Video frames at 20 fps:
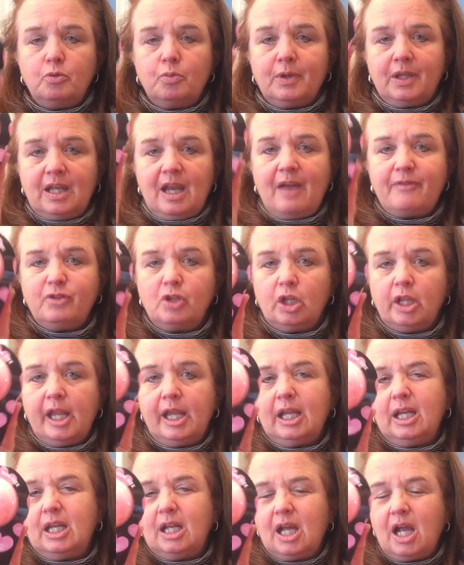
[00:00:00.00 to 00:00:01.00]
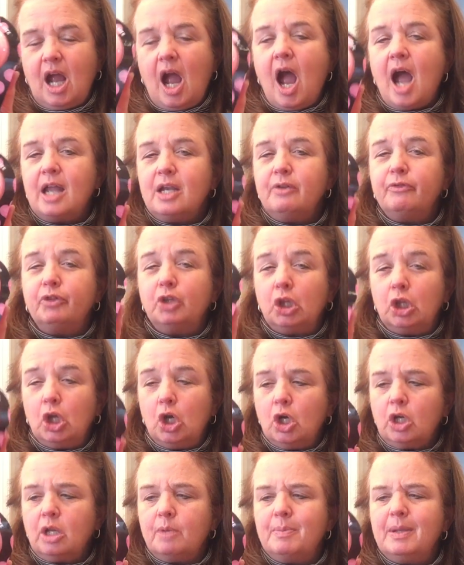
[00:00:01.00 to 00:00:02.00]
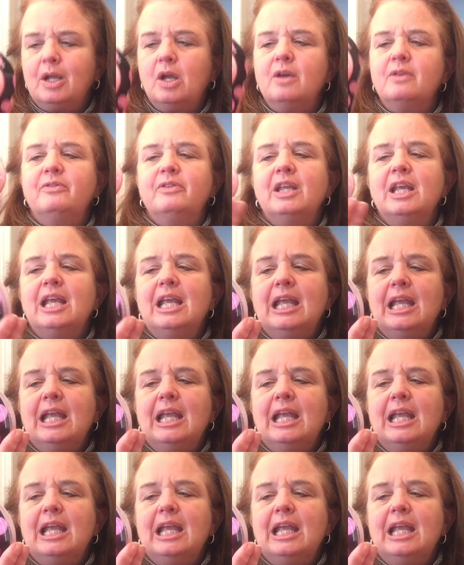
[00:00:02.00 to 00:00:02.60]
you really have to like kind of look because